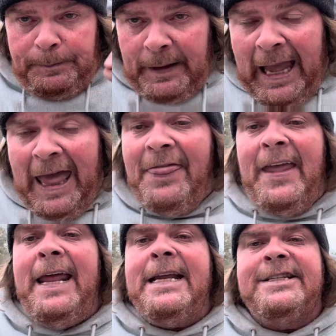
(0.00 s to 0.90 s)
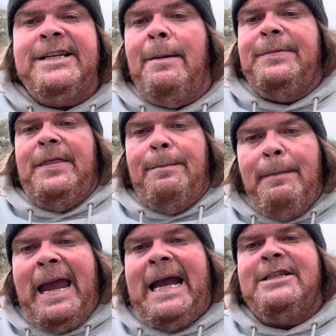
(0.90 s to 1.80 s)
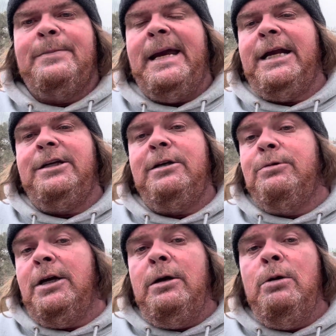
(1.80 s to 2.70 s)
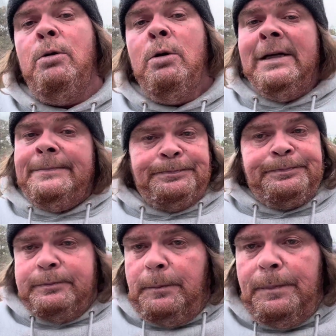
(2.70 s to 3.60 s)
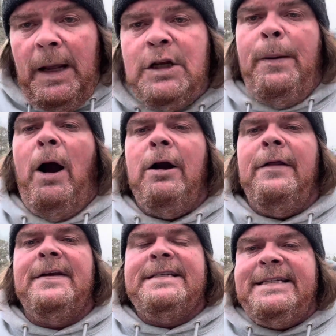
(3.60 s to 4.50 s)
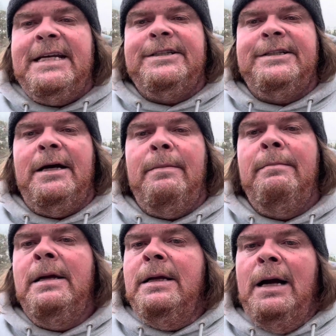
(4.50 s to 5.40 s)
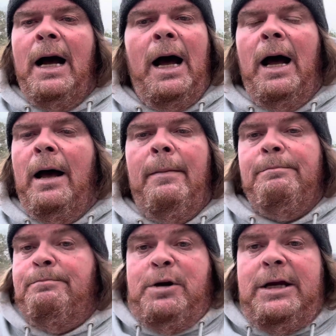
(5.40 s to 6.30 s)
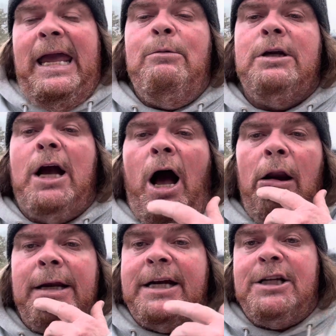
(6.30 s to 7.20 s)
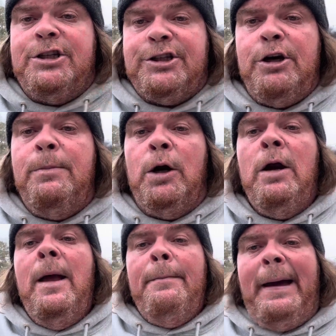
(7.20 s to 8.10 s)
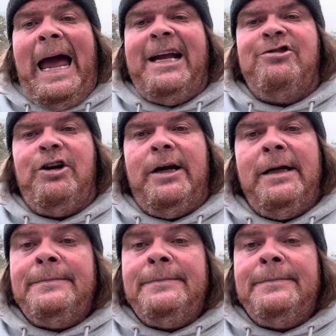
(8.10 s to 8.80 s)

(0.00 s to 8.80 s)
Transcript: And then it's something the man's making you do. It's part of the system. He would call it consumer packaging.